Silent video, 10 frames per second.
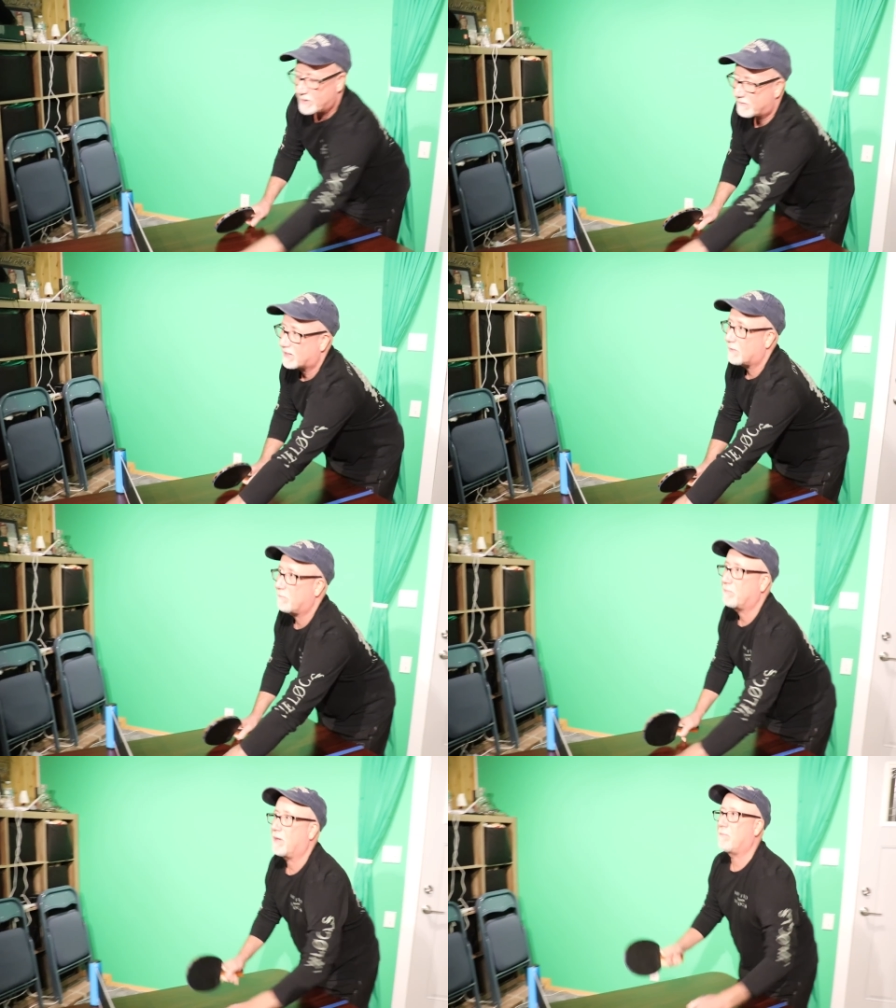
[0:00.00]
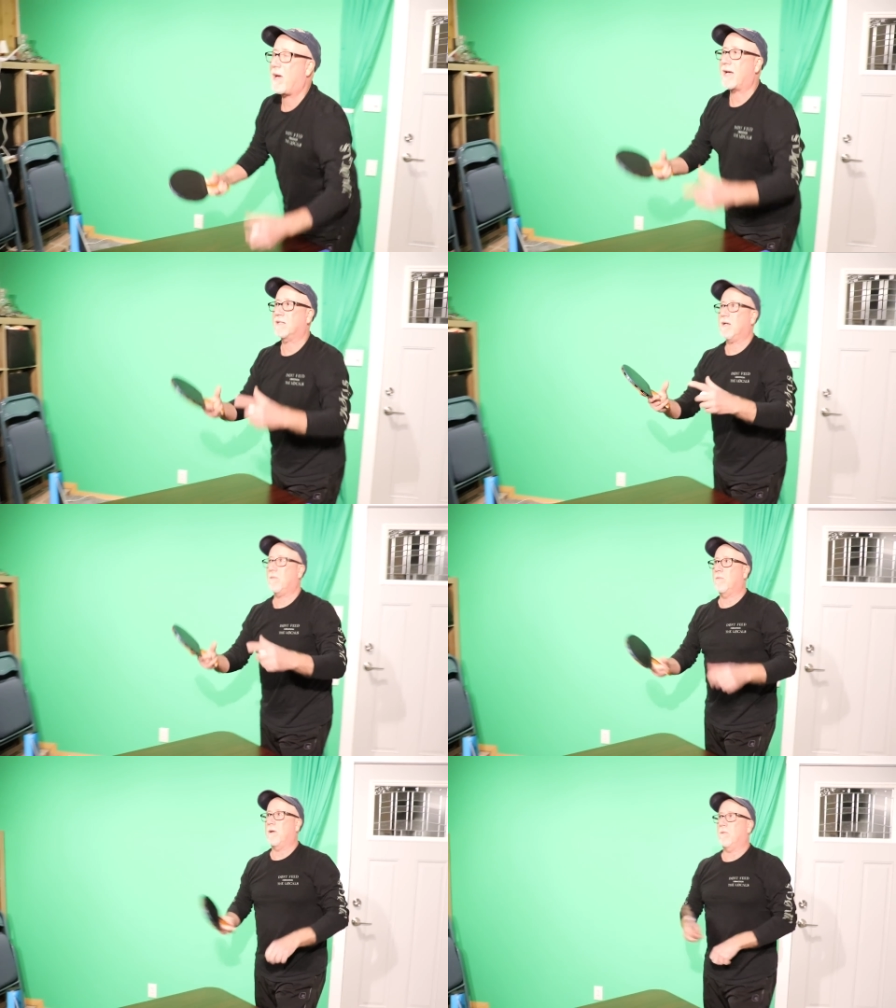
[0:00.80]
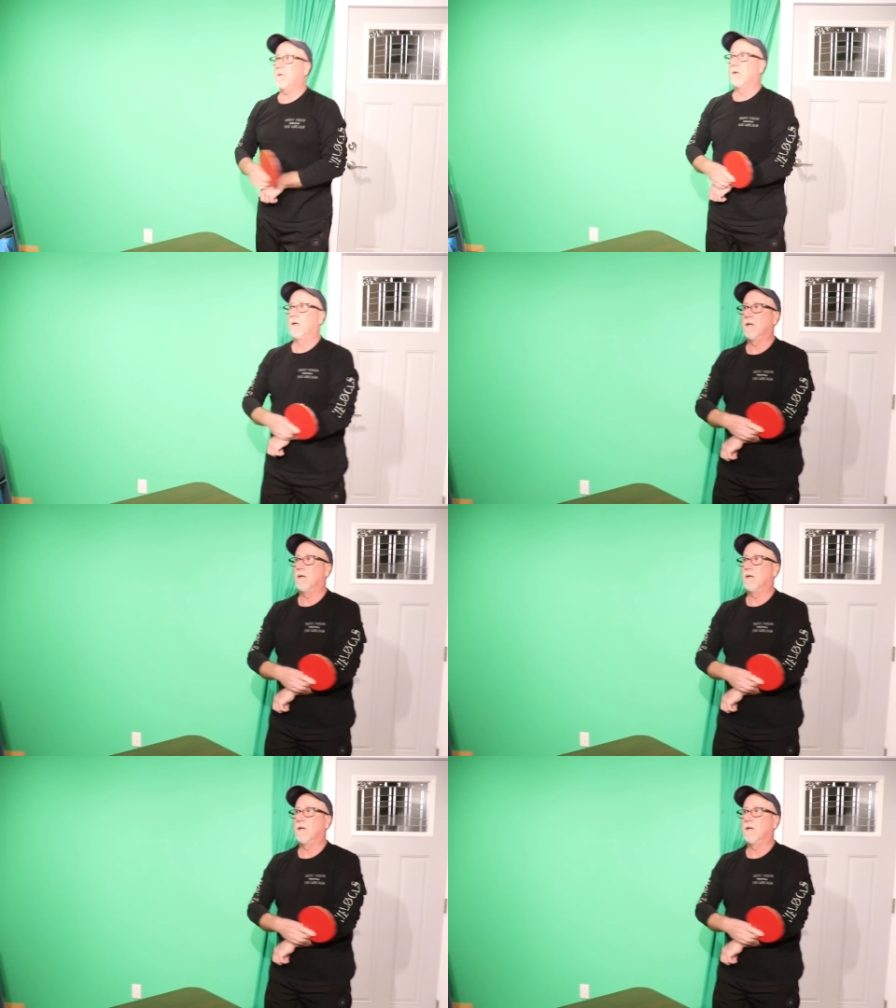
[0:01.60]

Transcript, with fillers: We have to get a, bag of double bubble.